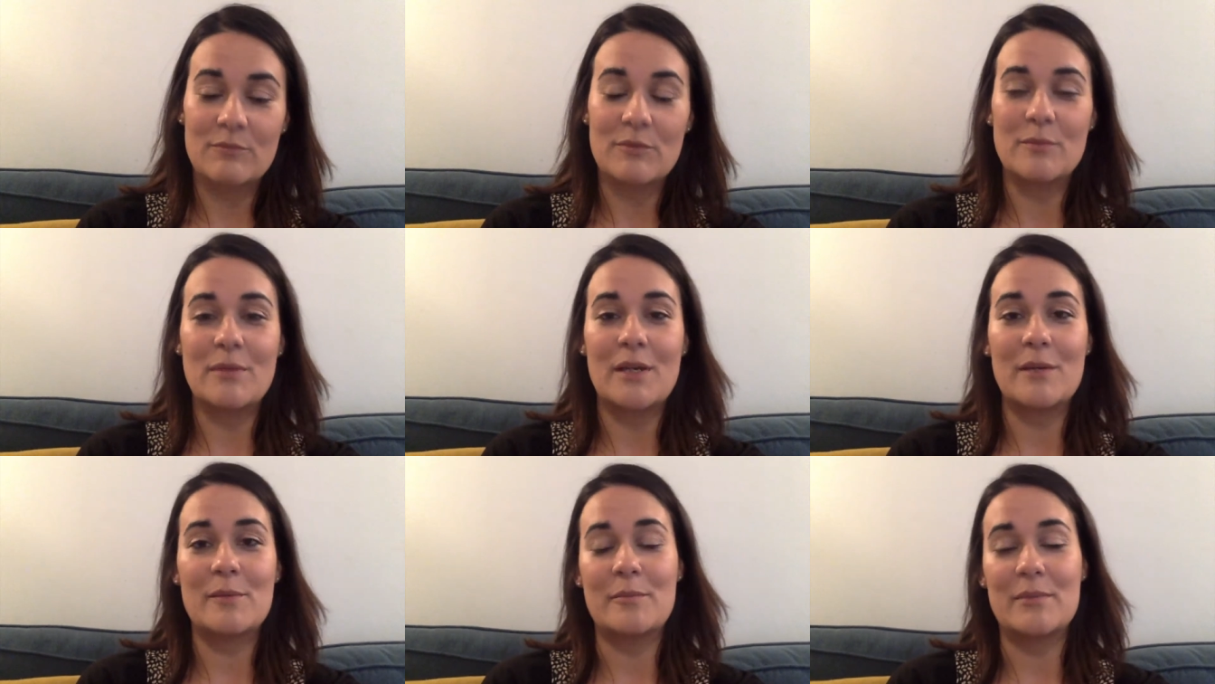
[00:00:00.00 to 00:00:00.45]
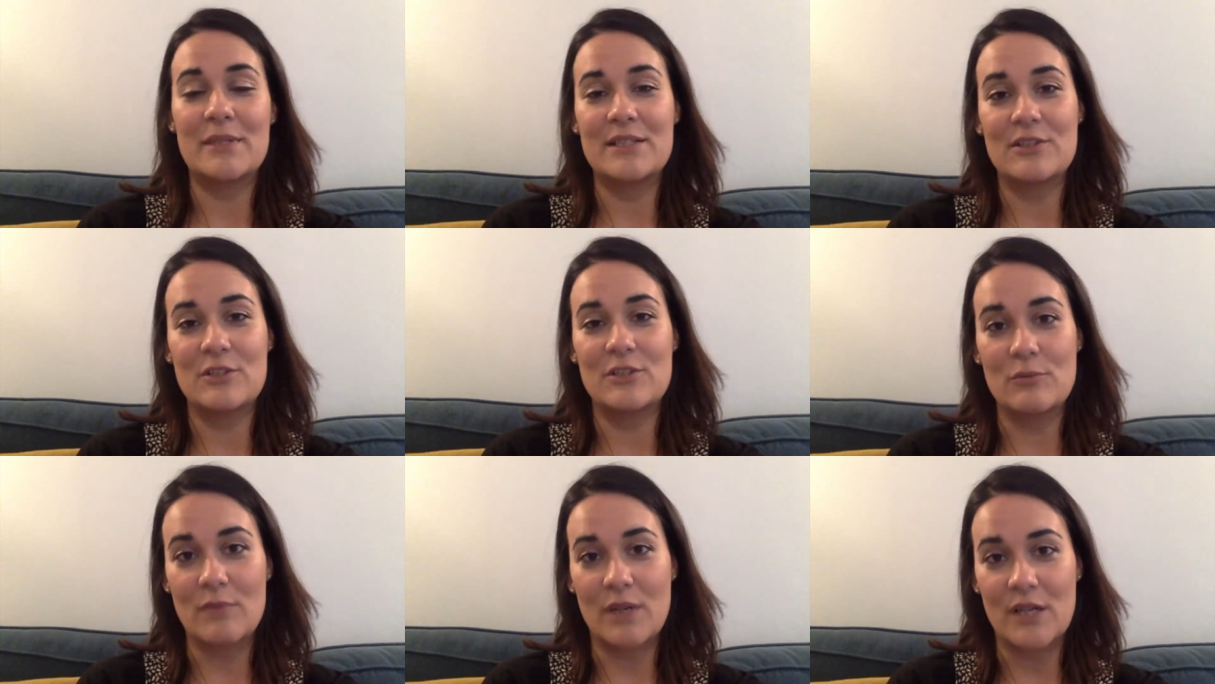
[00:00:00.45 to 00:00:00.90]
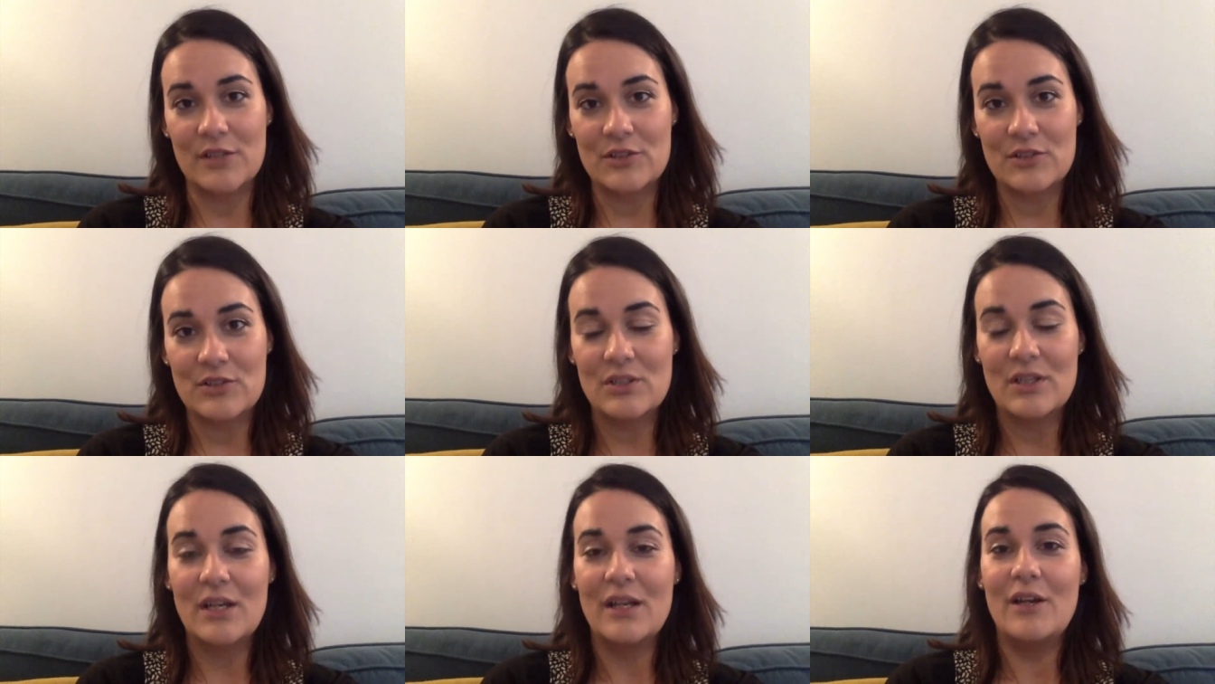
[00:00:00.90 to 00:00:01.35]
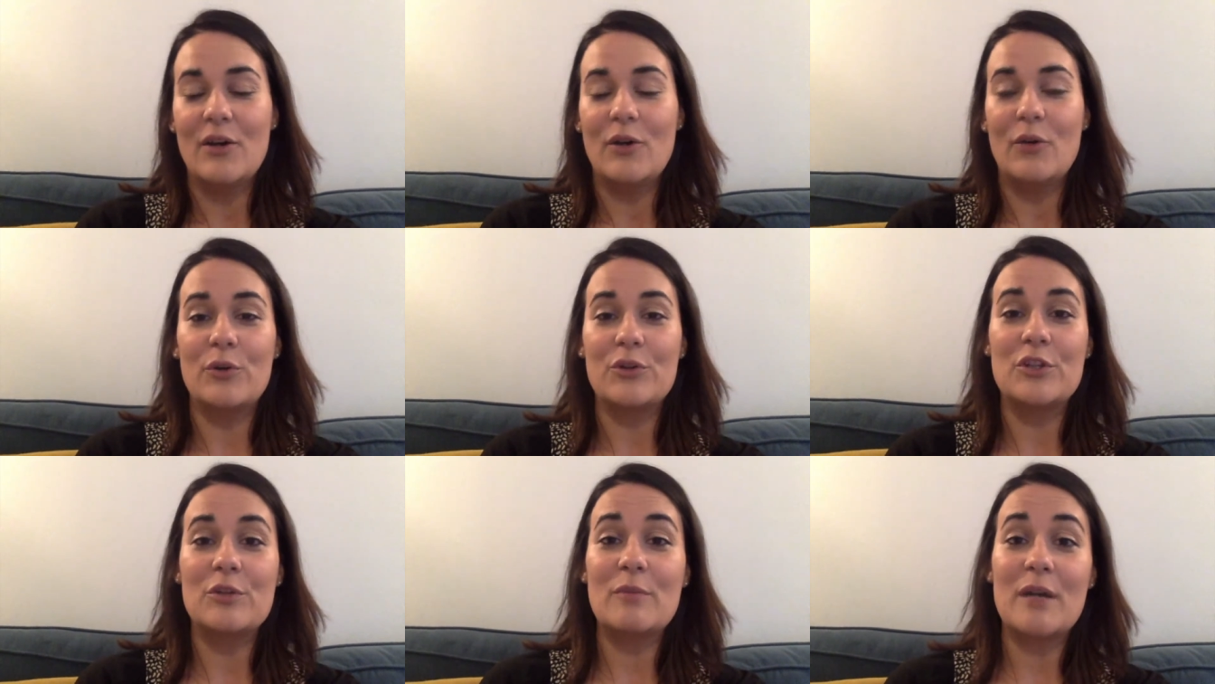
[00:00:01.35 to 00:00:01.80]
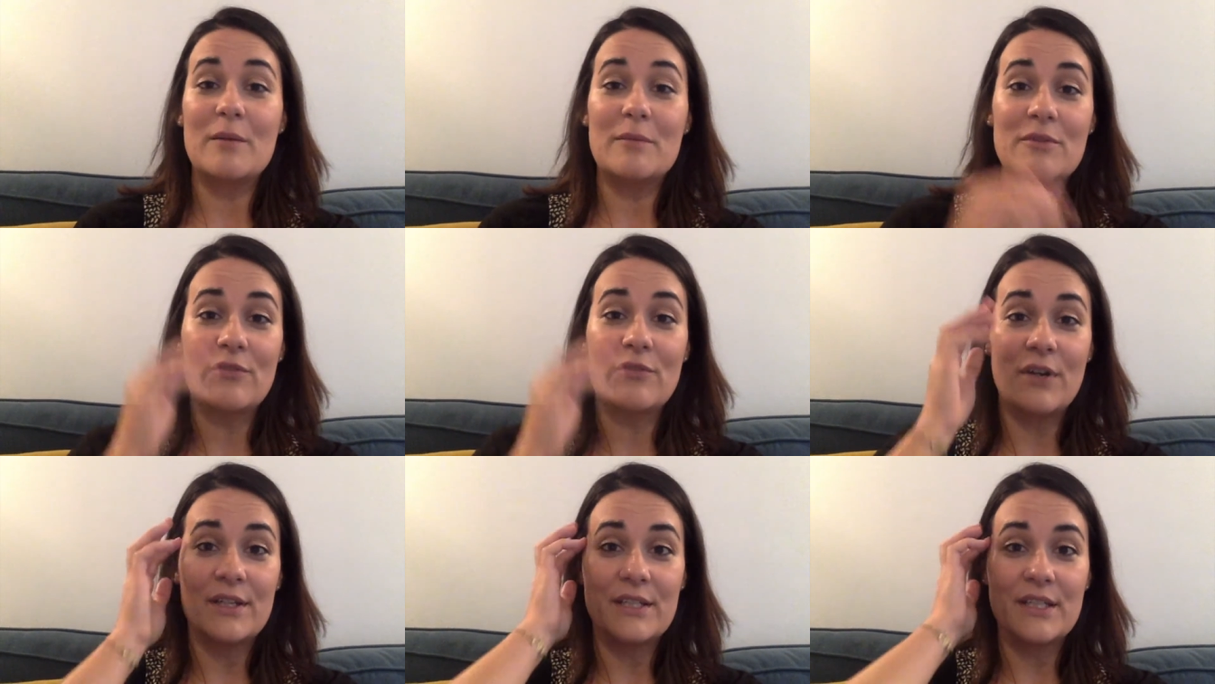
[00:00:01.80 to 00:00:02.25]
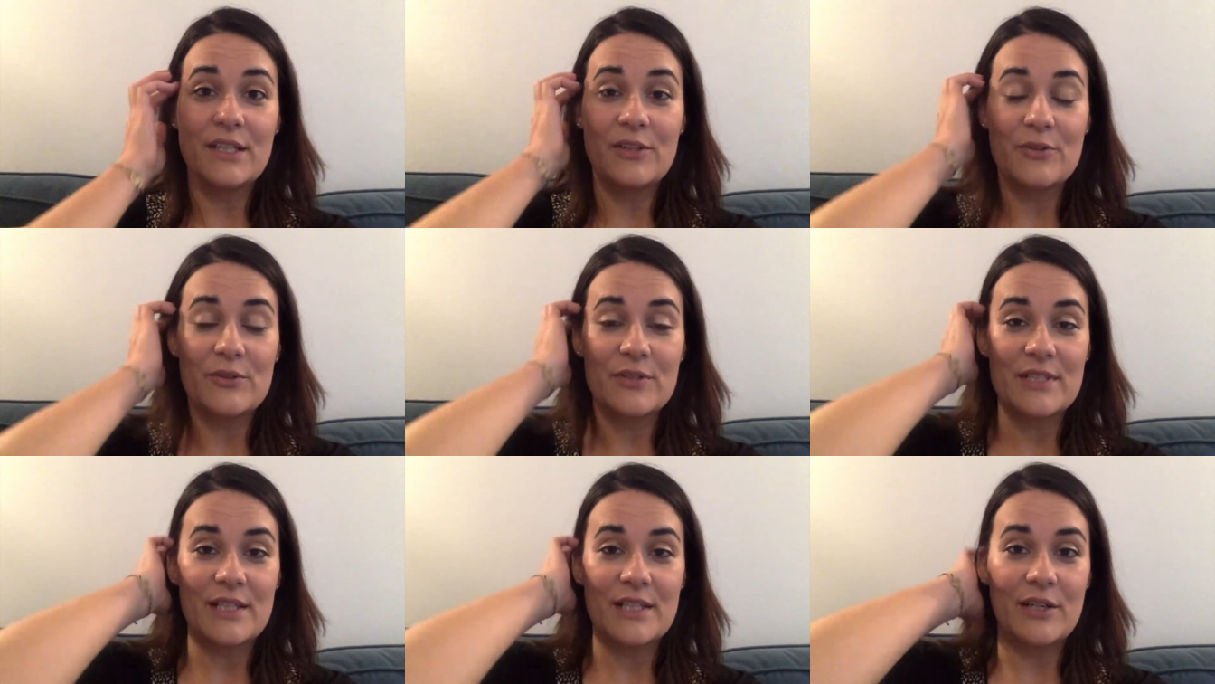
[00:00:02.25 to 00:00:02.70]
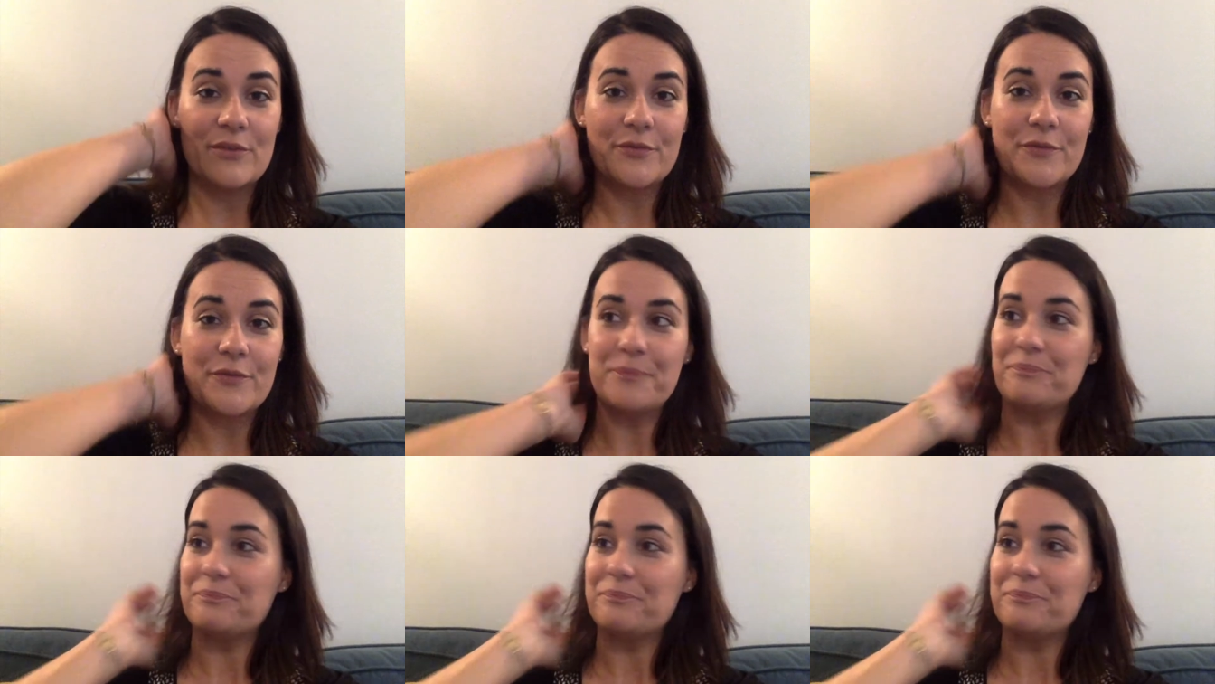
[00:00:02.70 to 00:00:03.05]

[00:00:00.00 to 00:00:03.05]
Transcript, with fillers: but maybe a bit too much. Or you might be finding yourself